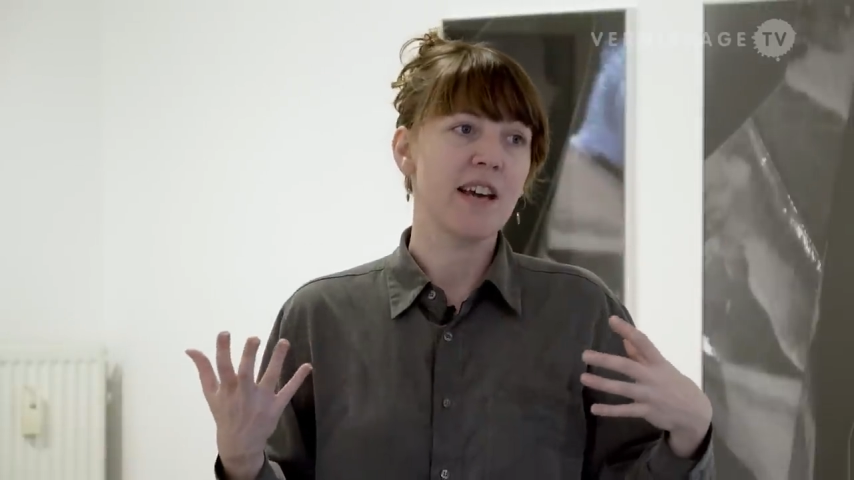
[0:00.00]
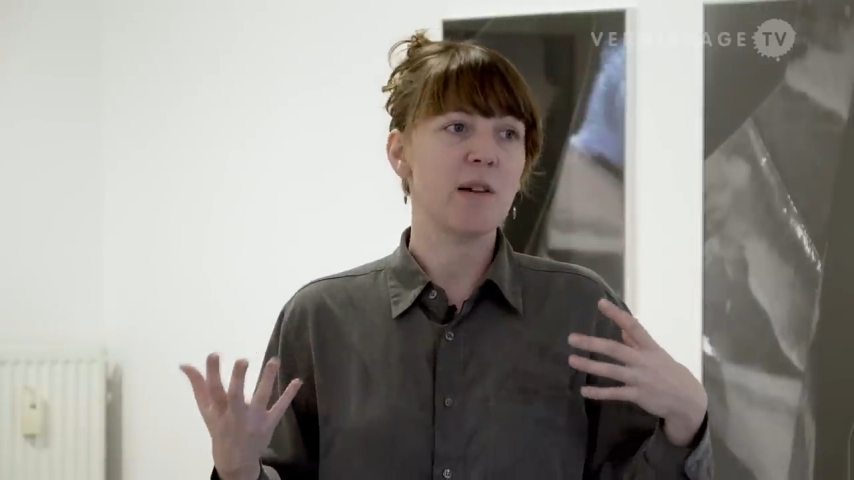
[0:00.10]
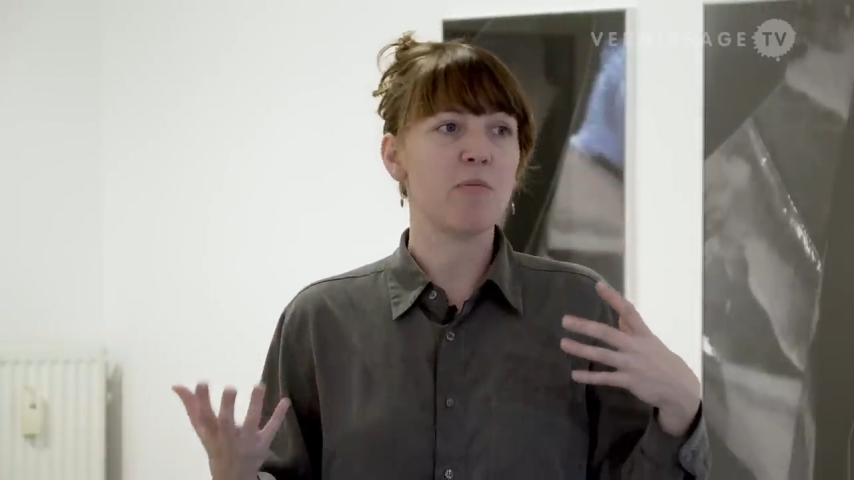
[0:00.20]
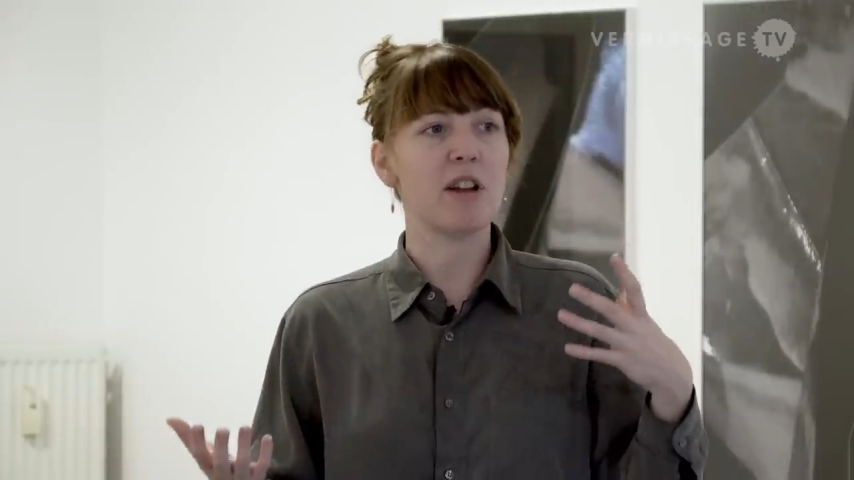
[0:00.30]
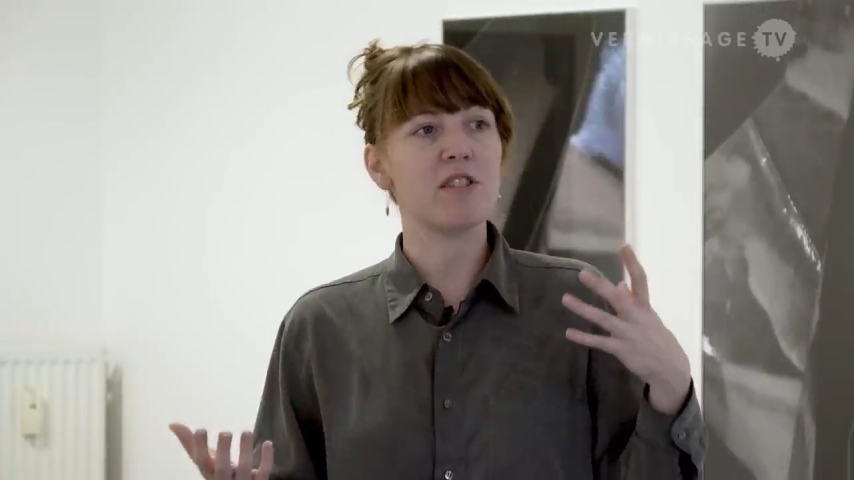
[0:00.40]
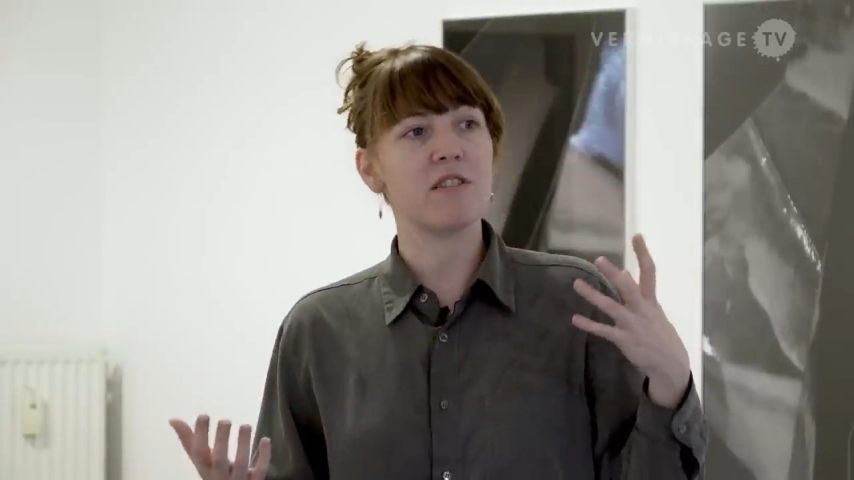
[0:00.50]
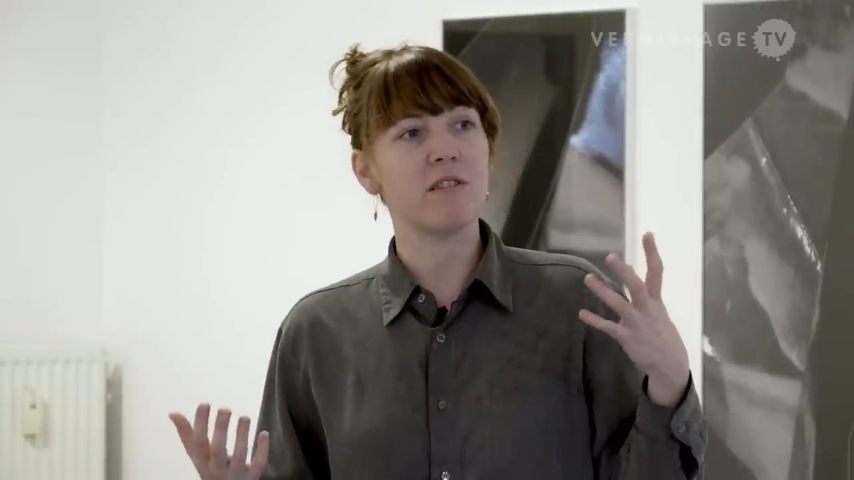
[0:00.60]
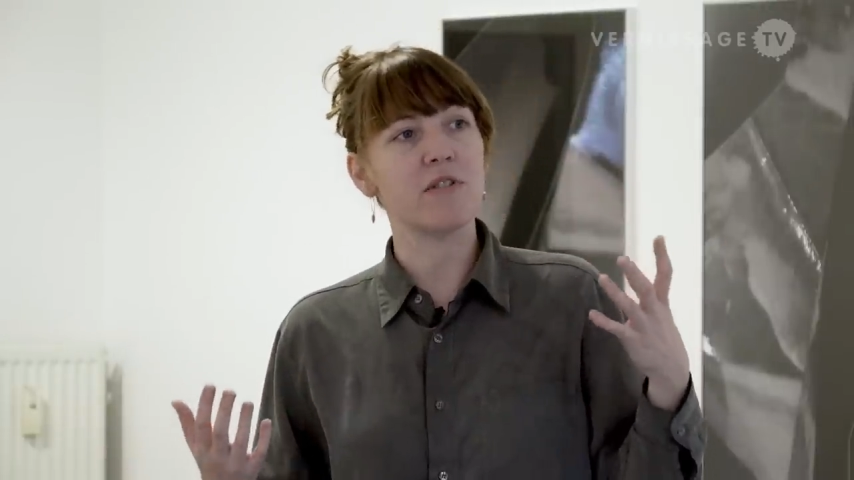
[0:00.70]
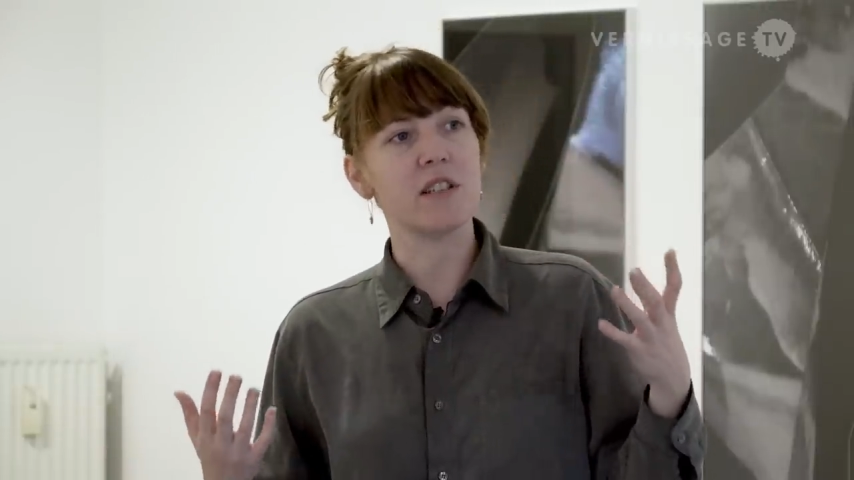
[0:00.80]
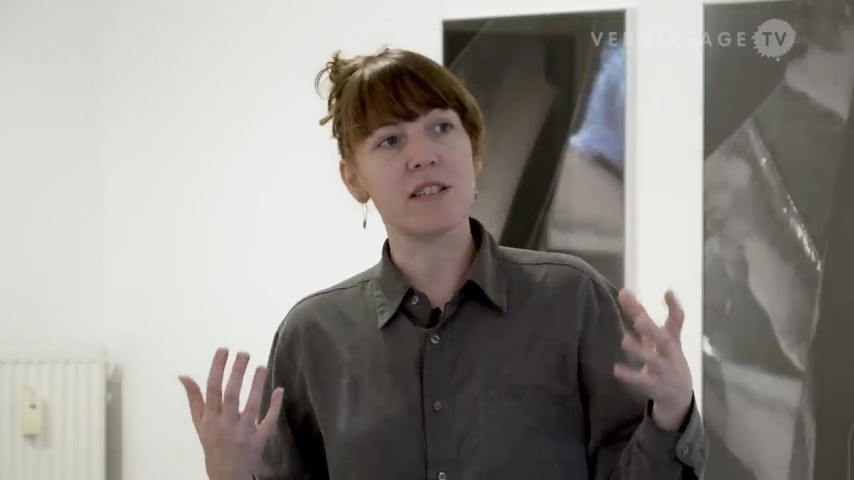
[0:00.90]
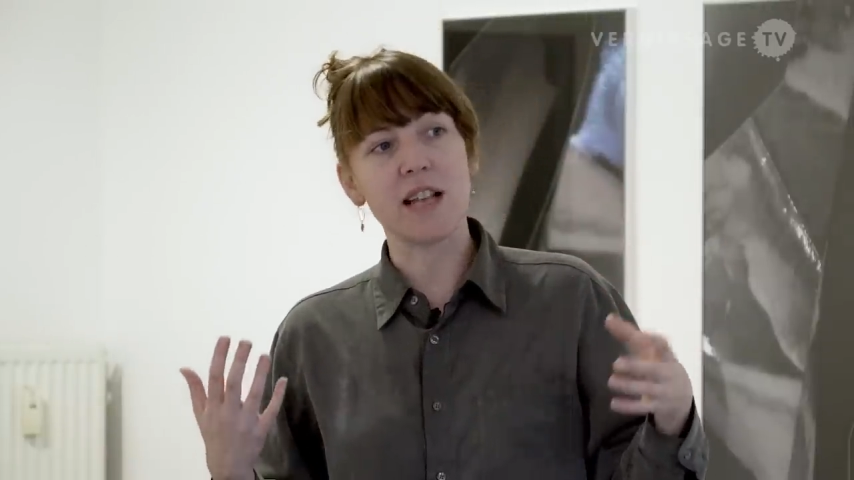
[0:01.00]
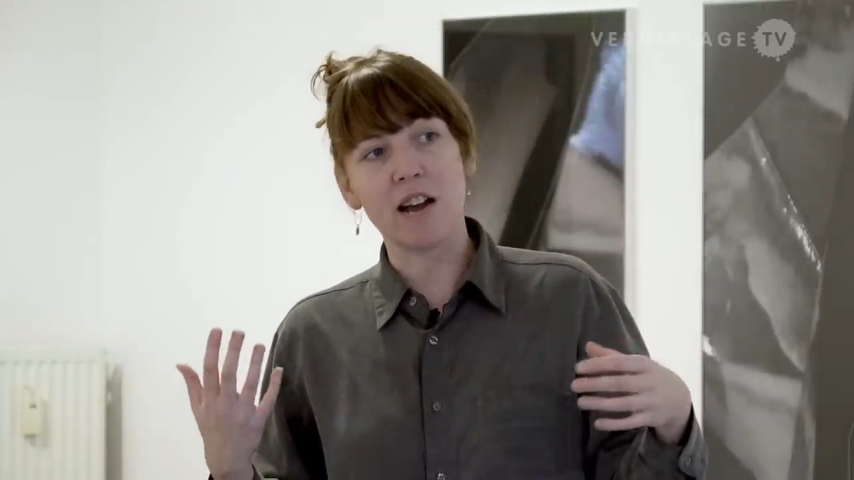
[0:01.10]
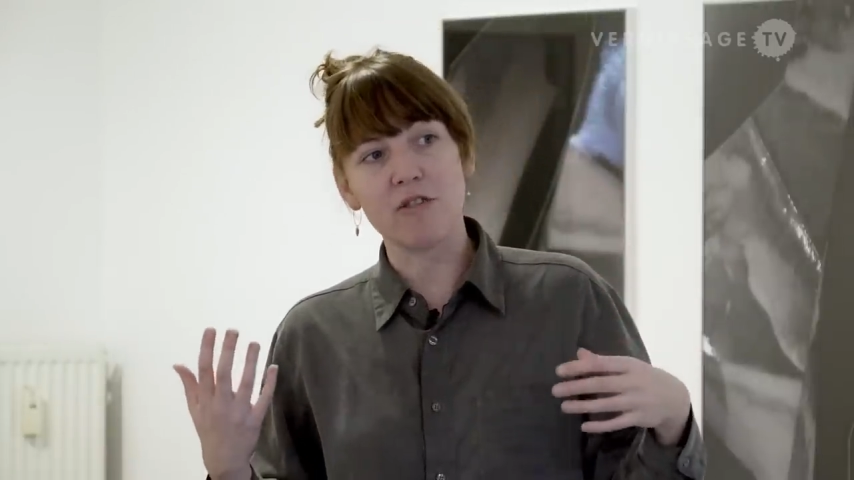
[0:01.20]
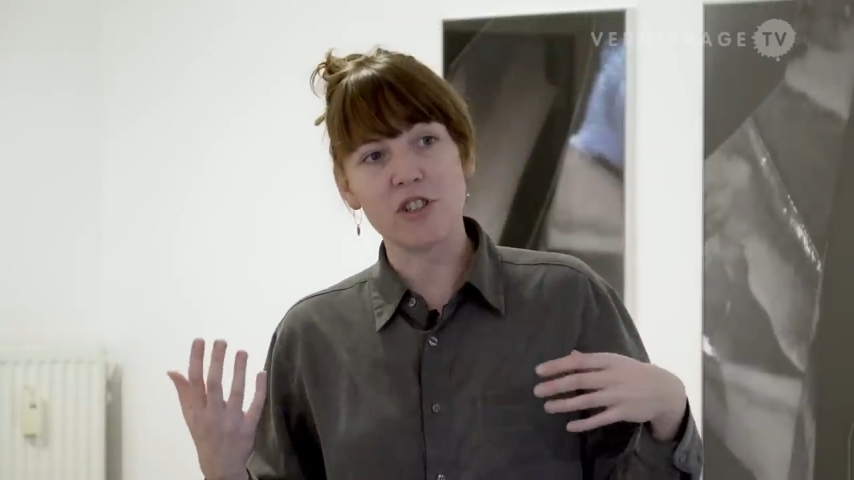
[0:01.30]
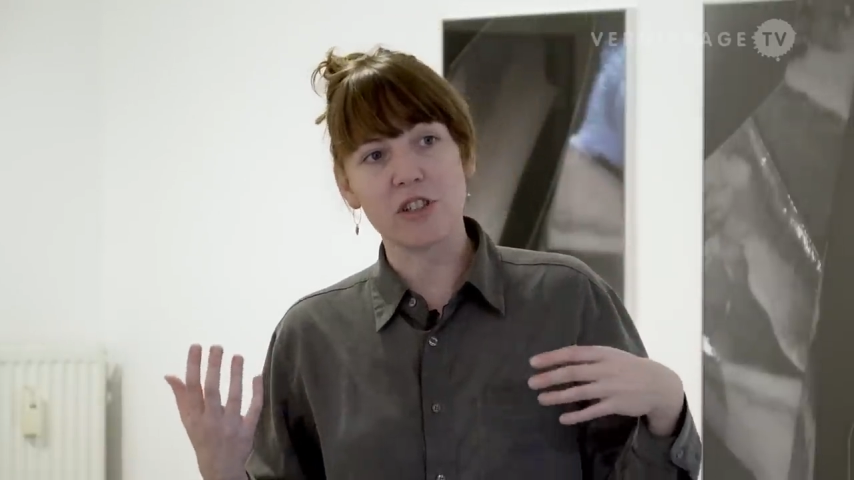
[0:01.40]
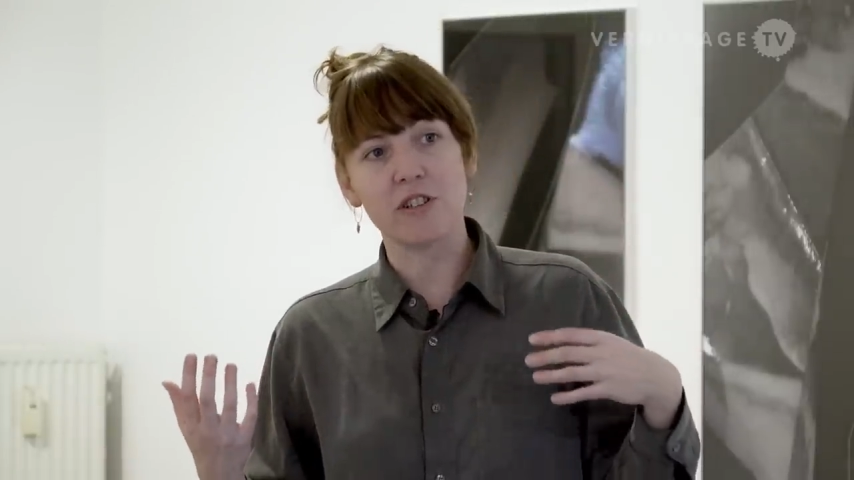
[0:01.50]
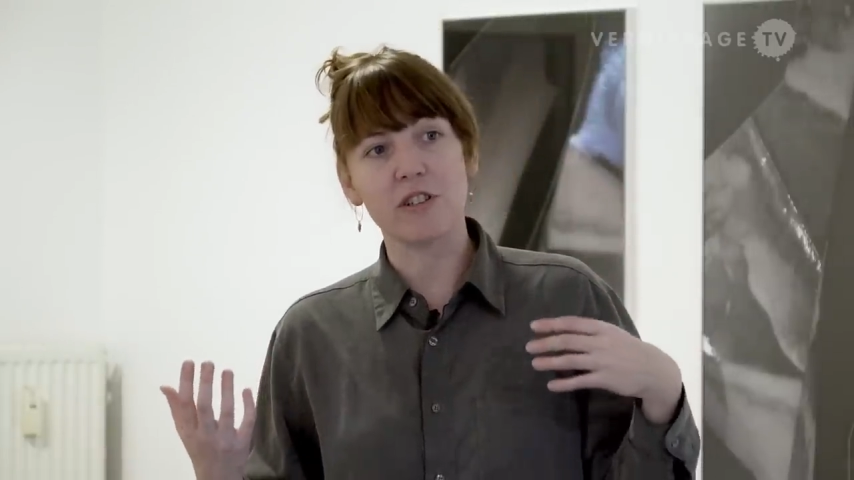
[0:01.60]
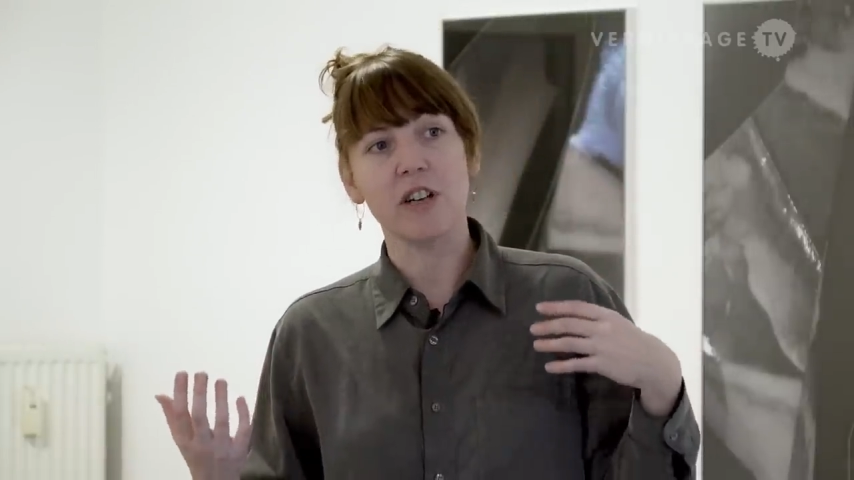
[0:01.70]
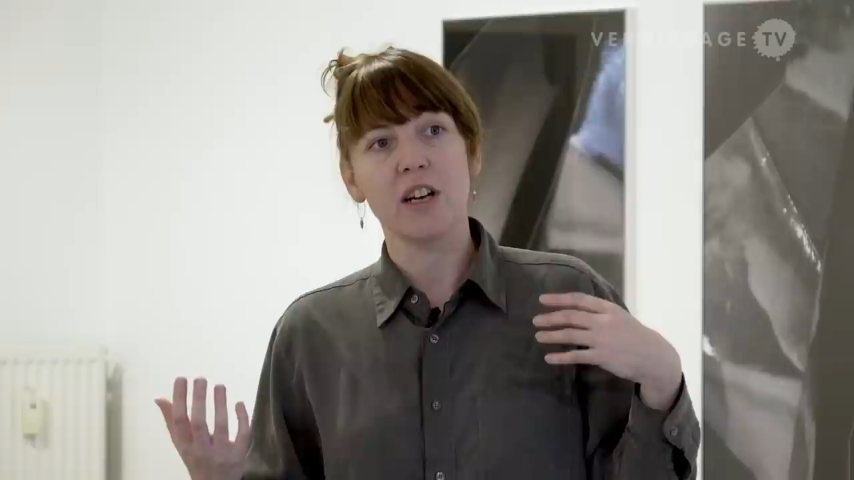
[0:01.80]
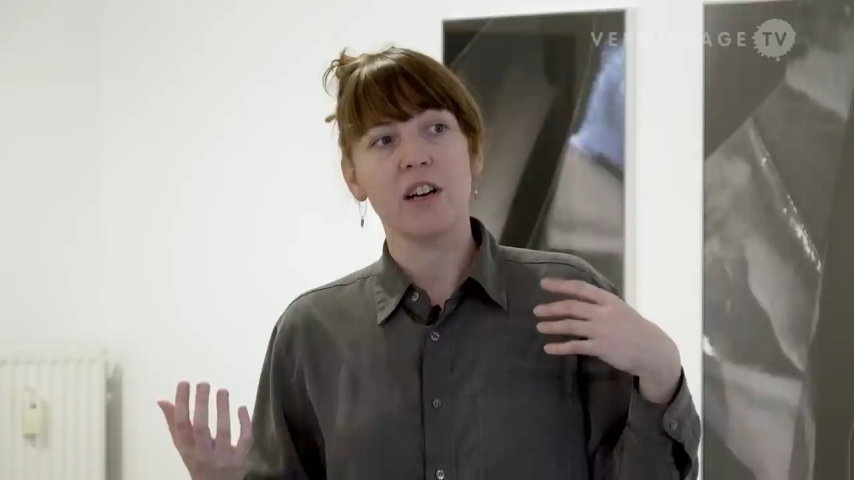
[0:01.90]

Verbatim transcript: impression of nostalgia,